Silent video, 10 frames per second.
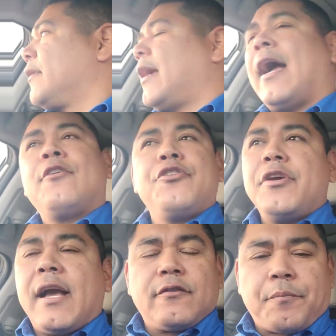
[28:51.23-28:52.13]
I know you
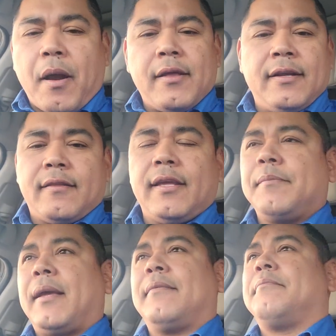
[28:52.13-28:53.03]
guys are probably going to think,
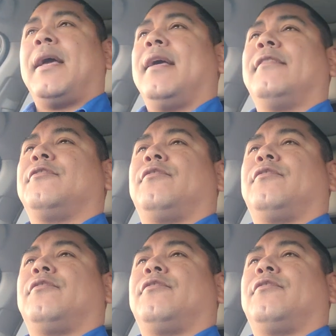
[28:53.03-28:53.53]
man,